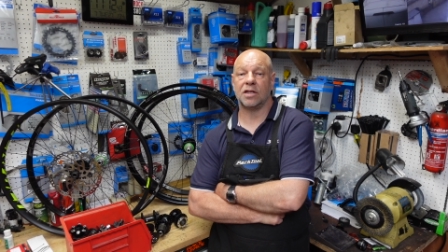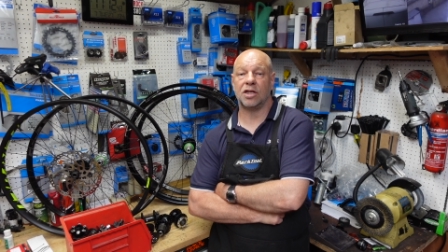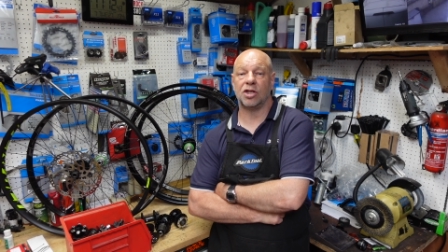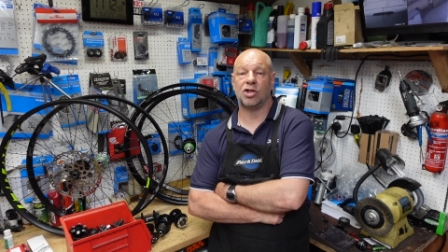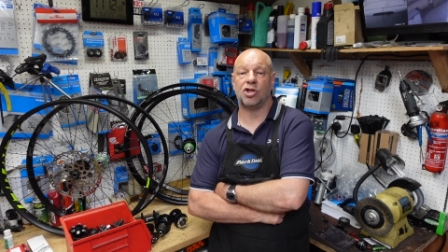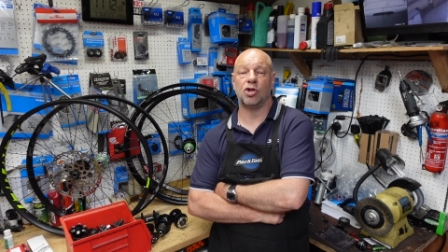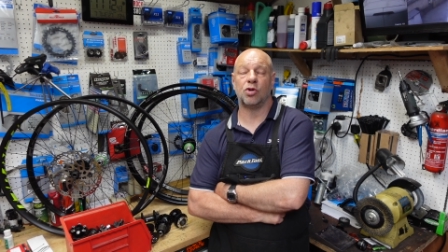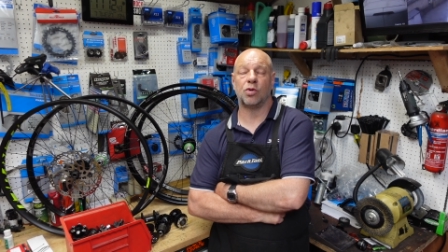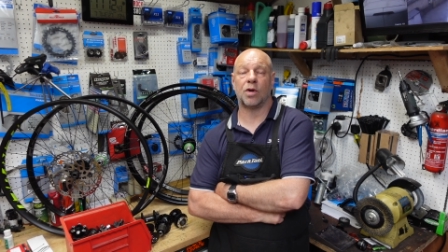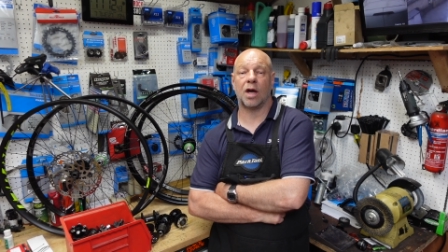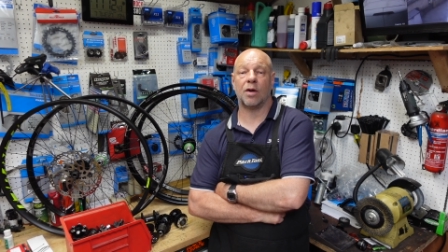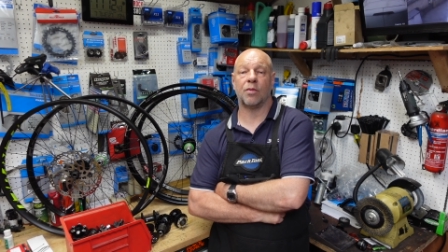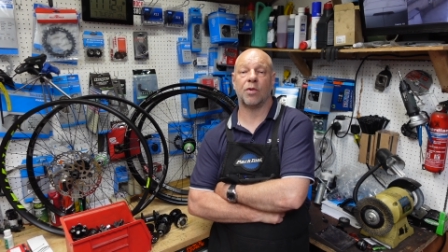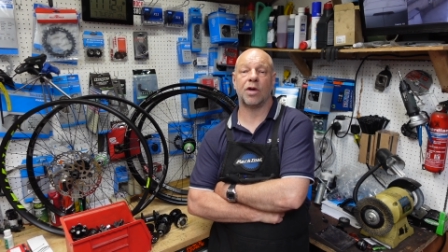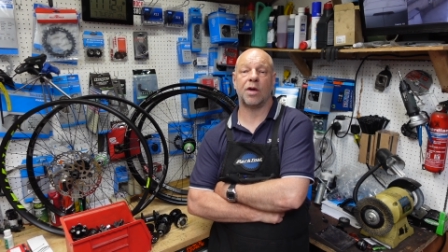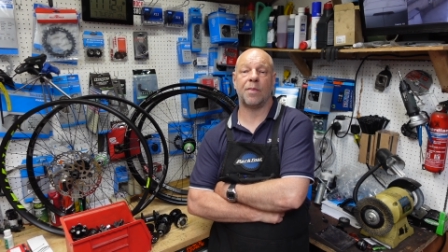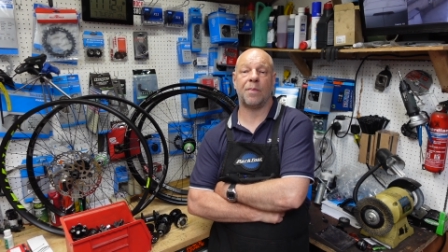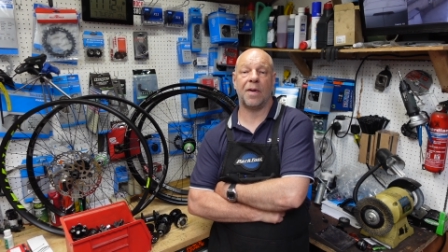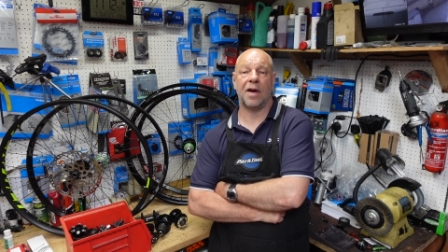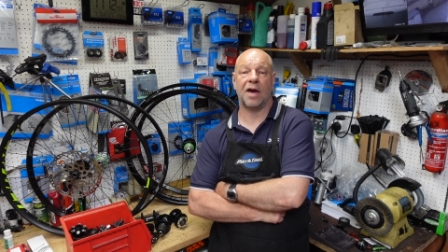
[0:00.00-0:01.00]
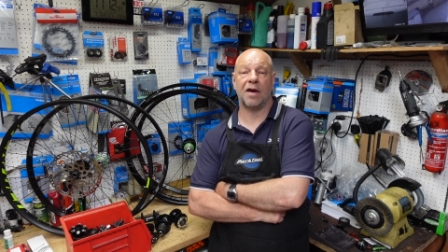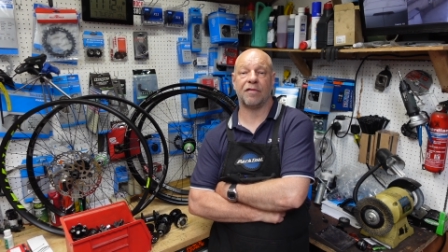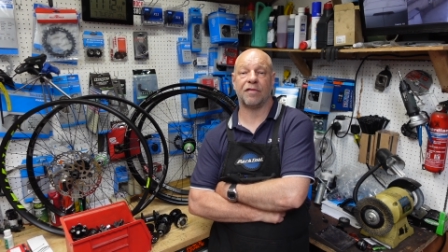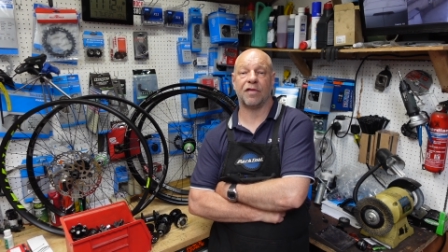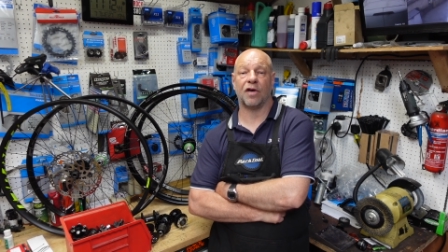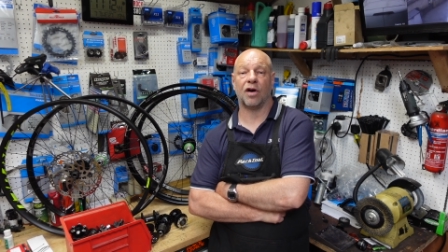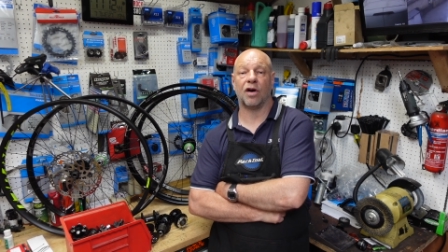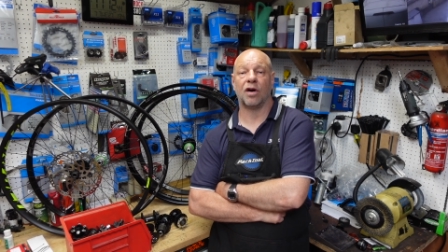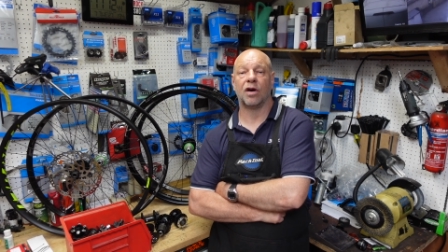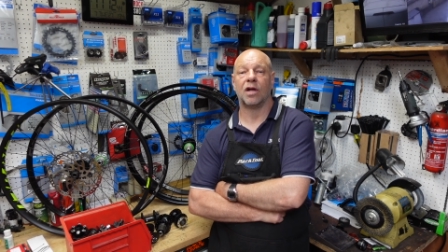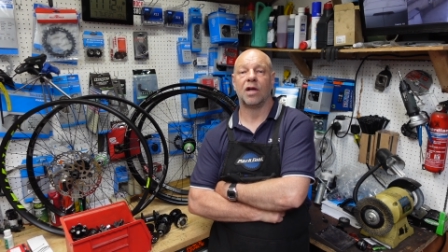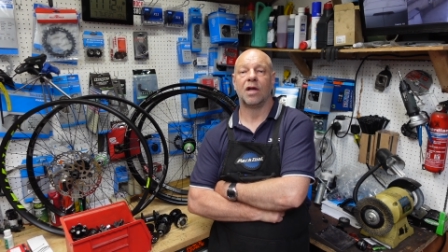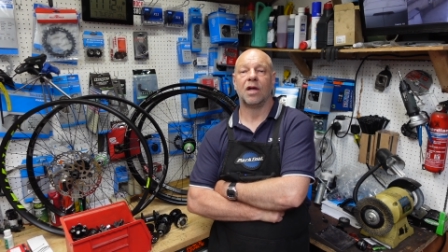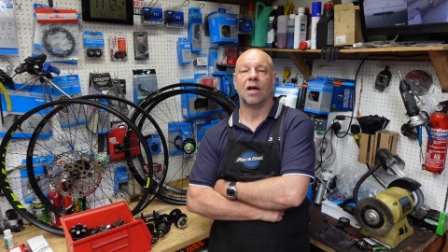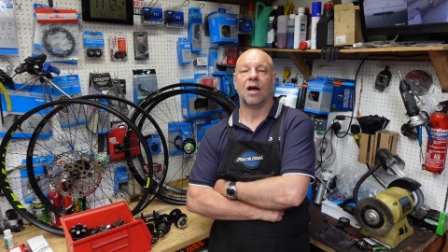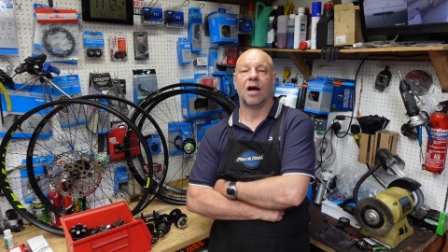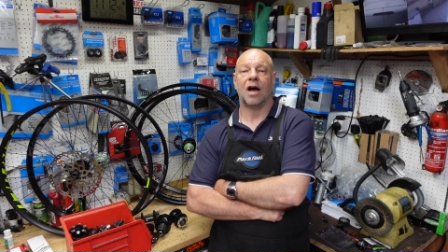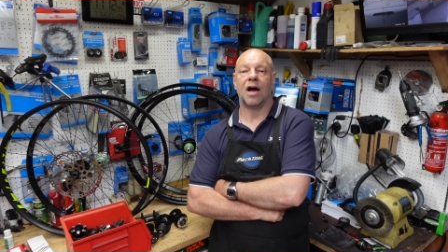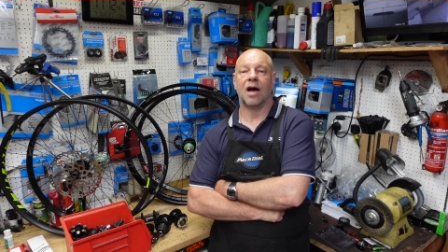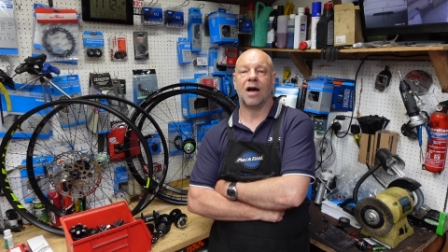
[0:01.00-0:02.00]
You do get what you pay for,
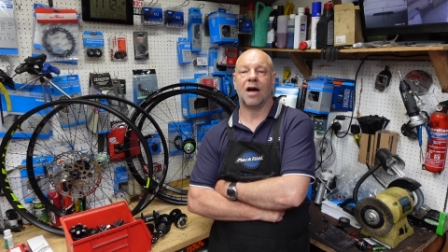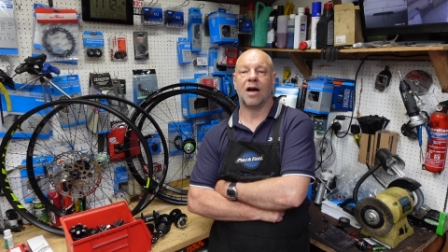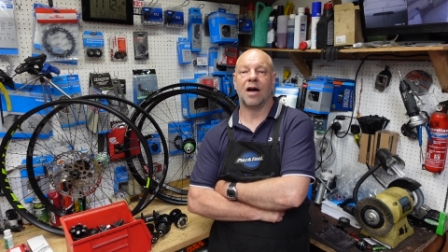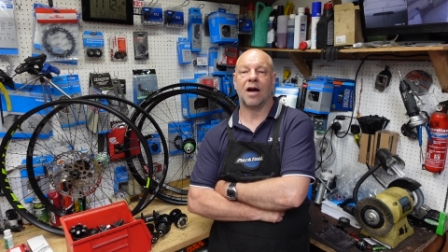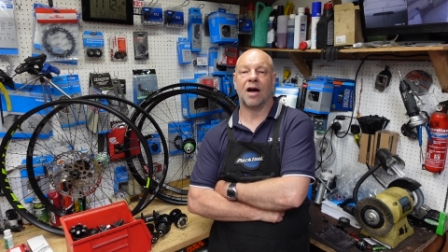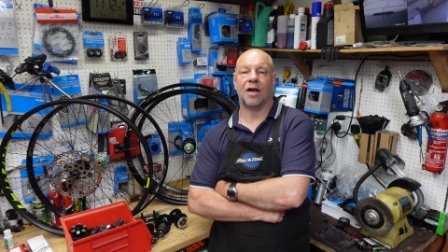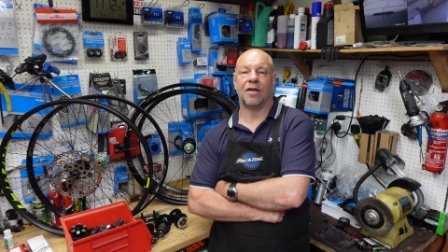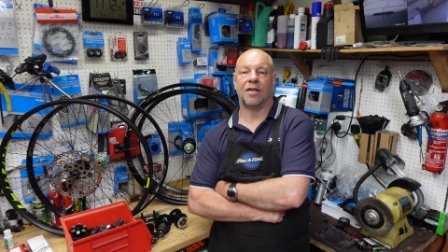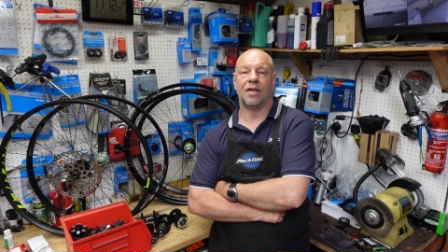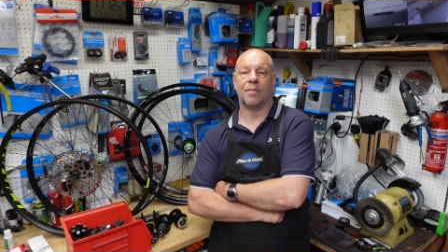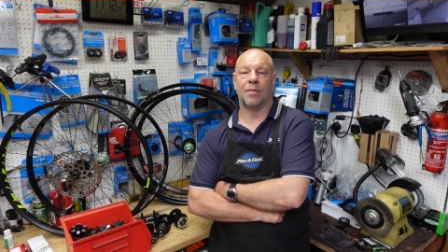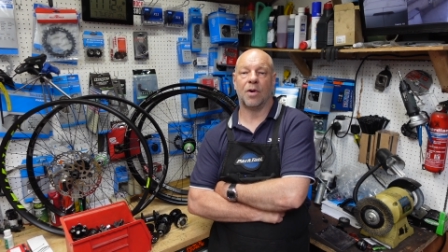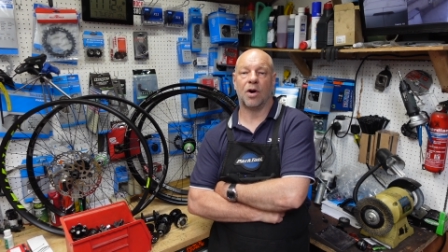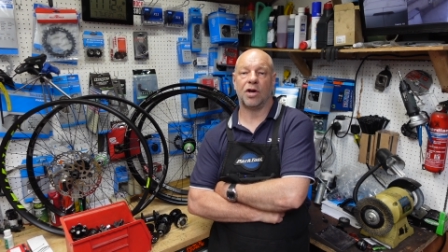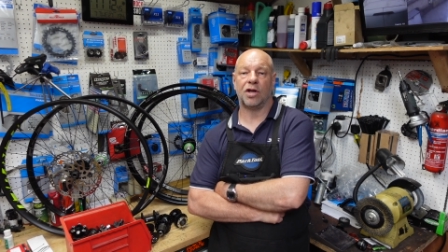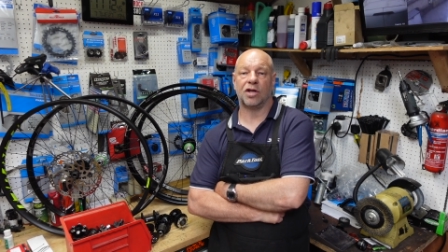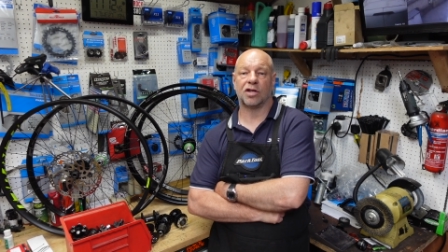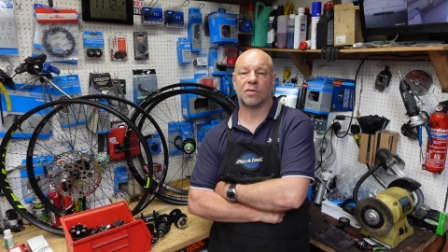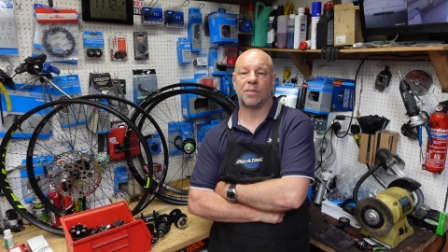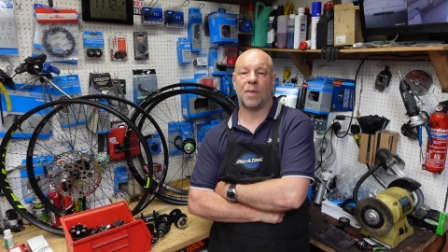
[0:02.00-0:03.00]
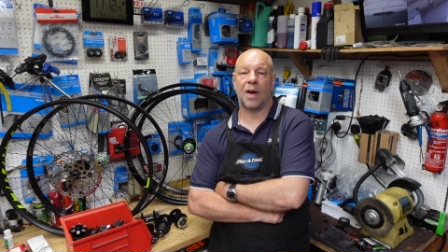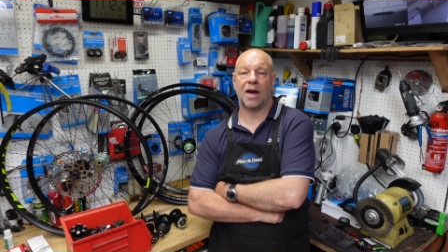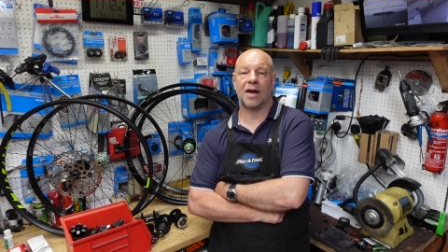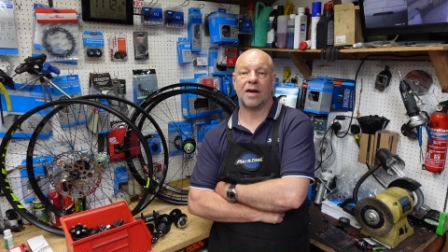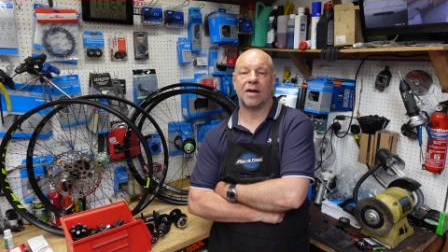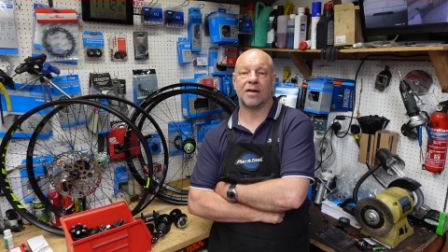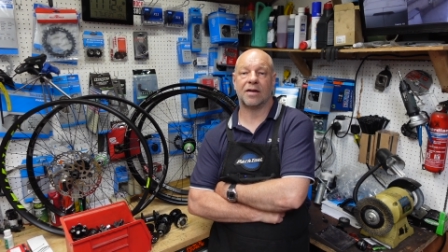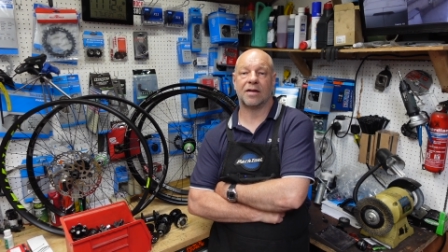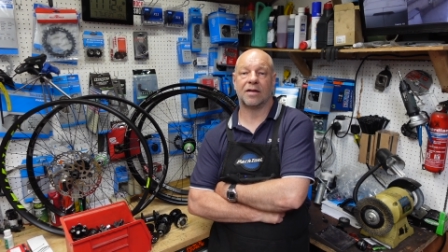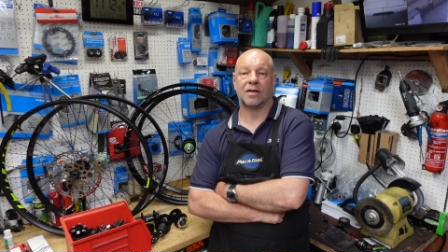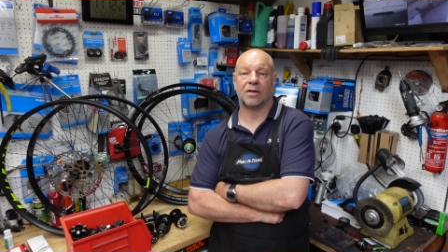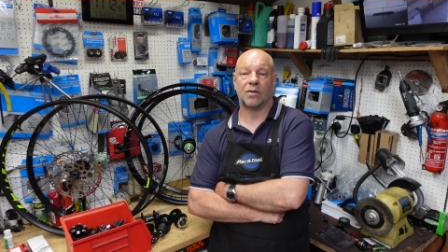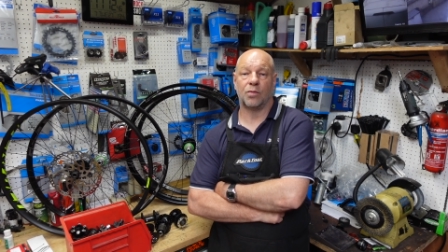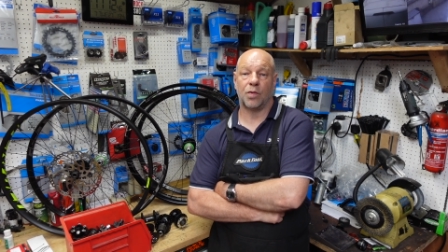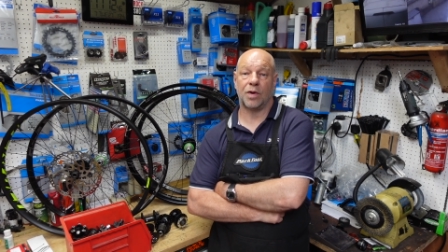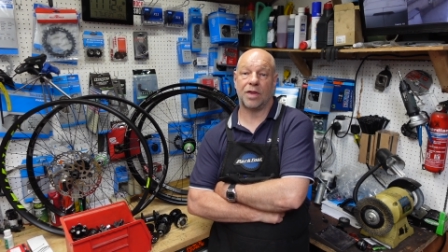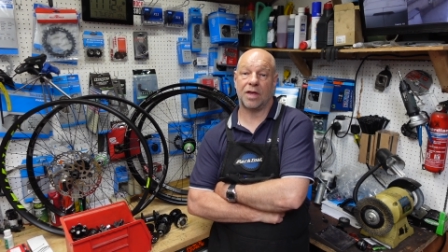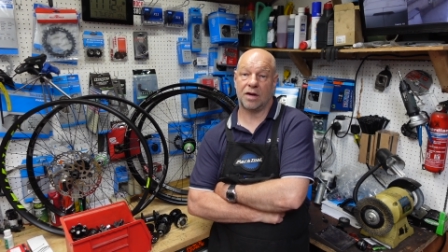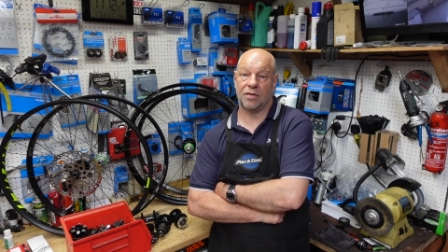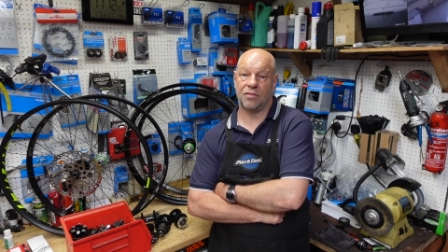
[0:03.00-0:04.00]
uh, and the more you spend
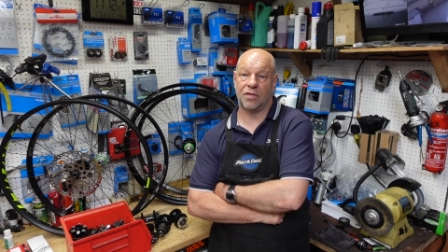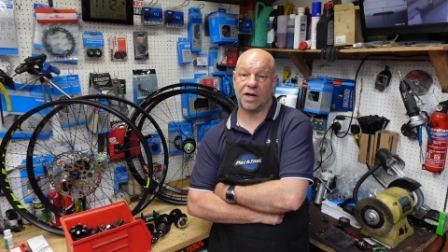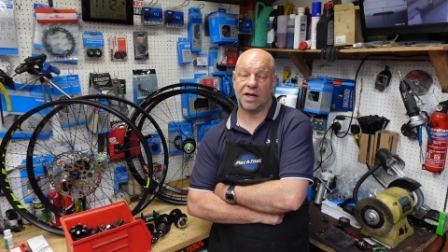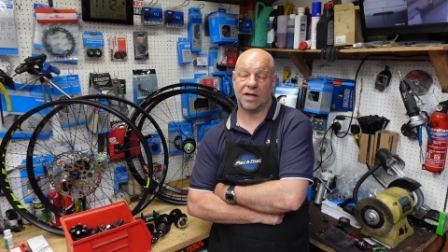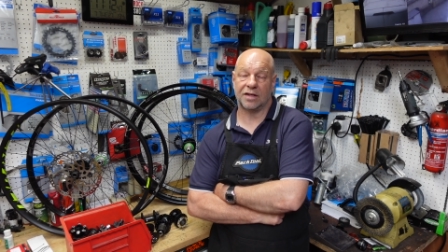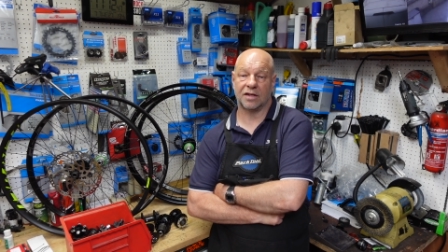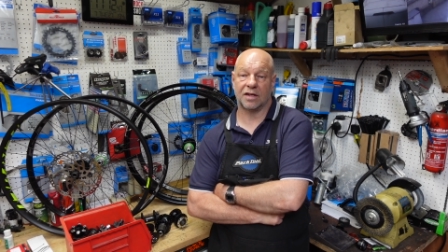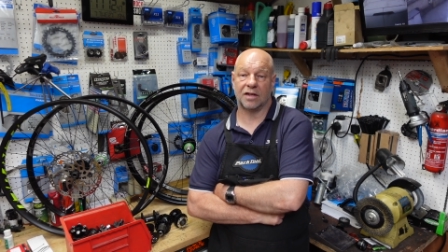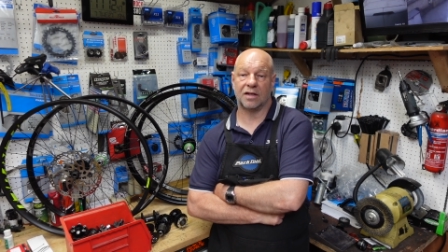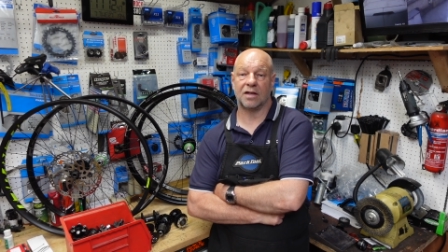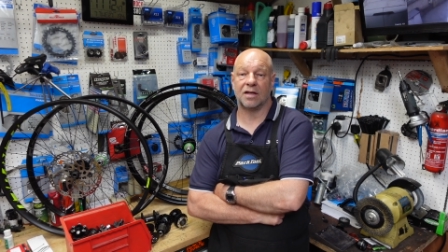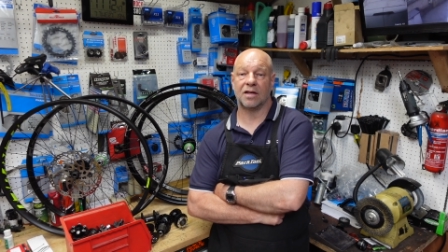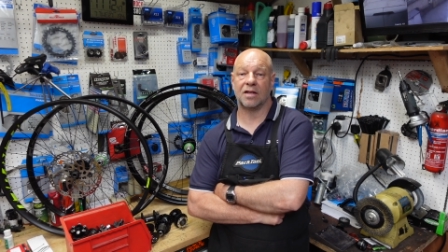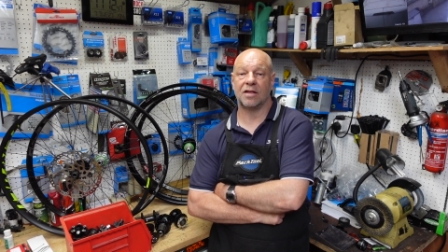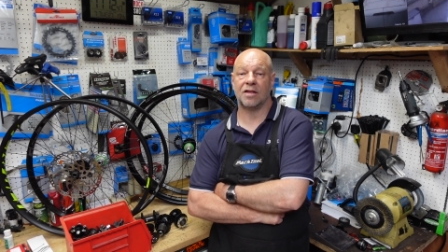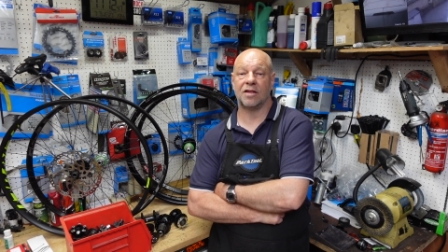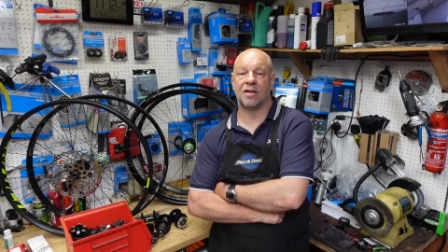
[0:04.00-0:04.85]
within reason,